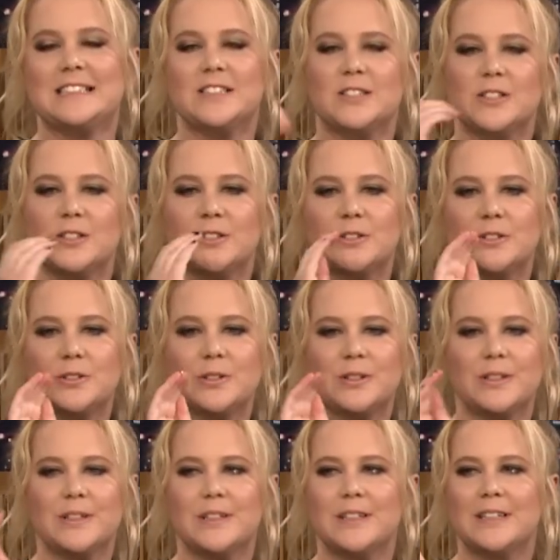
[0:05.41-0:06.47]

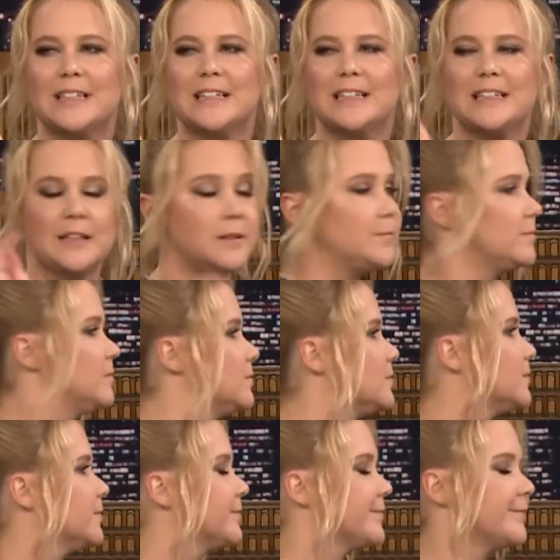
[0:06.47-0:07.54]

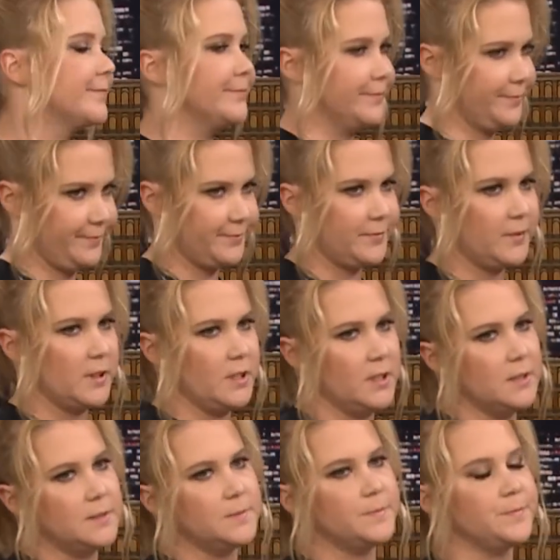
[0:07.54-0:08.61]

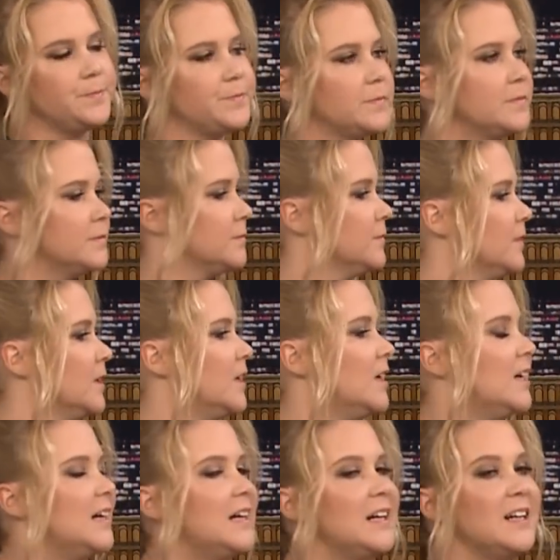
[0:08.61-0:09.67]

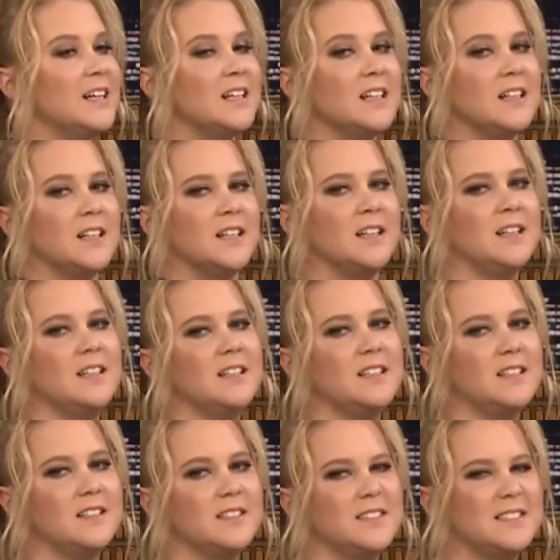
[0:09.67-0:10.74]

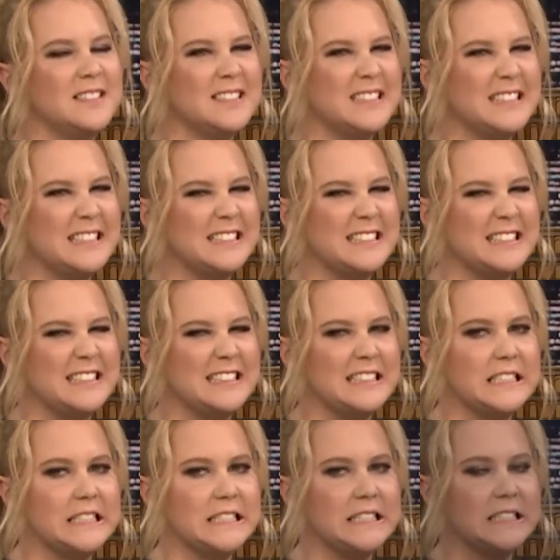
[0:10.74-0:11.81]

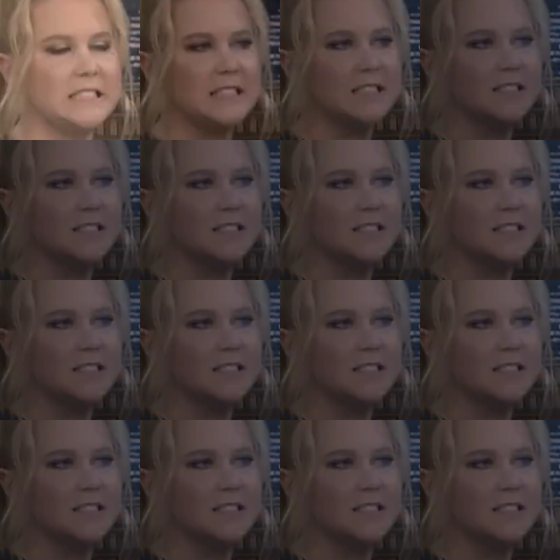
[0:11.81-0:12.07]
[no speech]